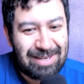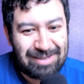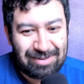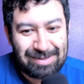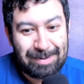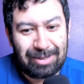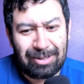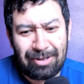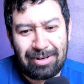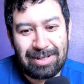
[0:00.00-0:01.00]
So it's been a
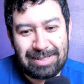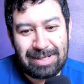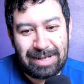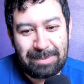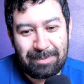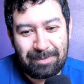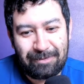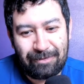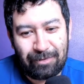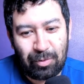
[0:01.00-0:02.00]
long time
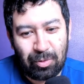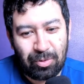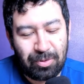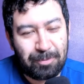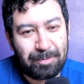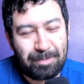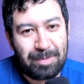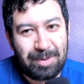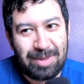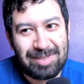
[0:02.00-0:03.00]
for
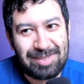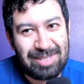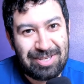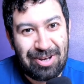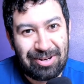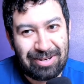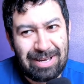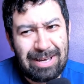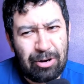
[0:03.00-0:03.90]
this young,